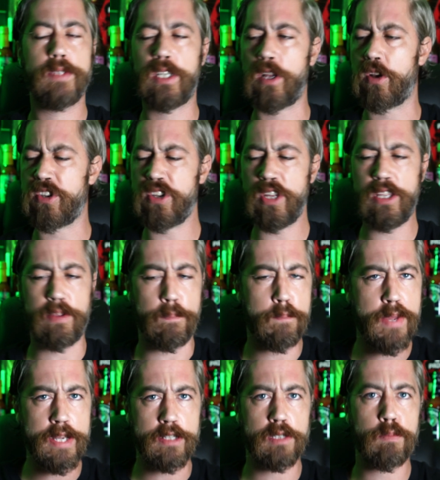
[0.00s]
You need the
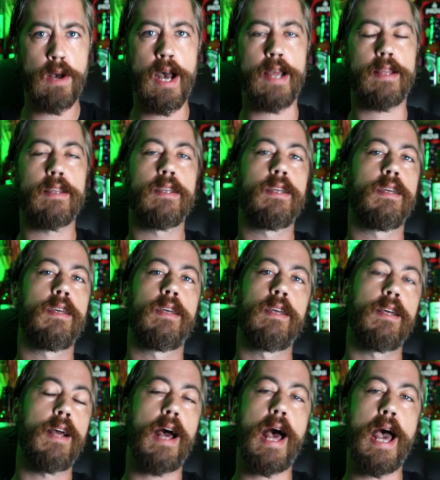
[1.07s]
biggest pot.
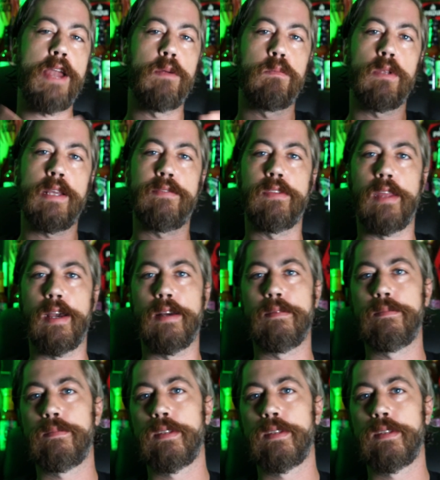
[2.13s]
I don't believe in that.